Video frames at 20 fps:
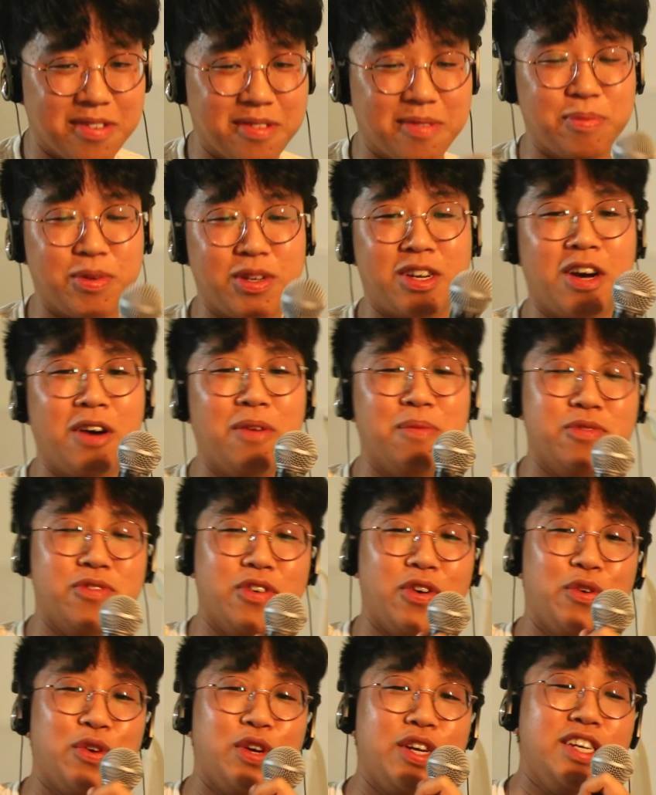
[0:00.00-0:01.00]
becomes
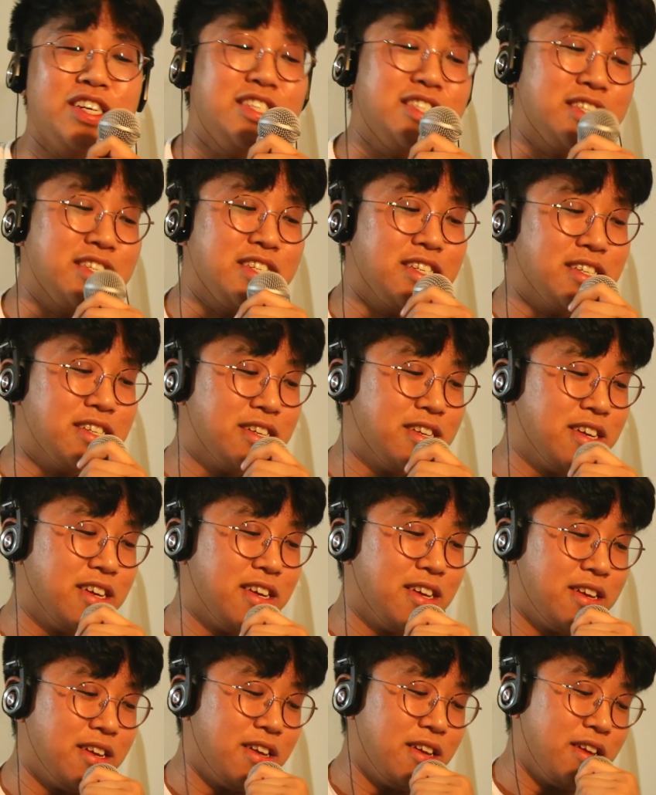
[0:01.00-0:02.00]
very easy,
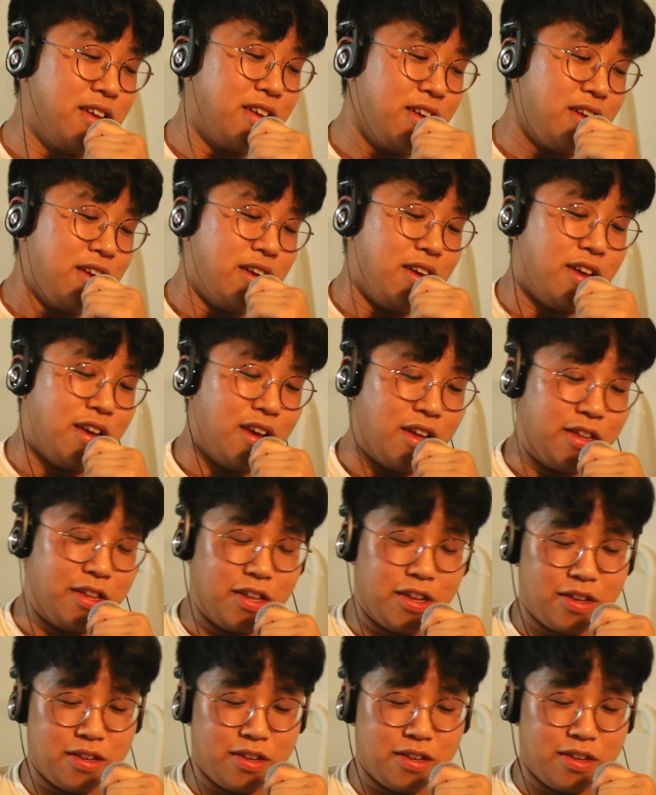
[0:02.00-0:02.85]
and